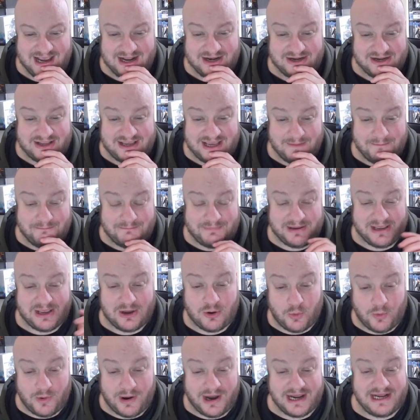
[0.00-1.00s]
and can
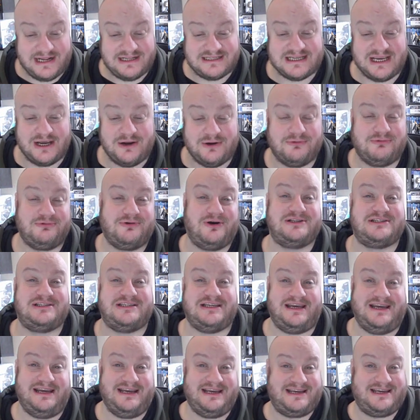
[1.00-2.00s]
be quite
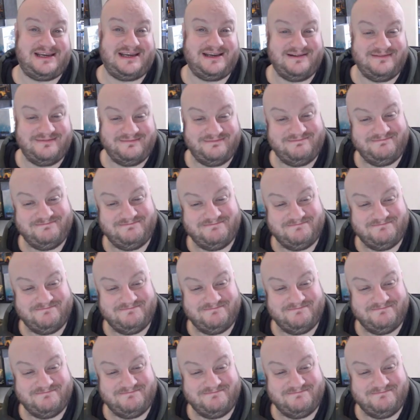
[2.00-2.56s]
erotic.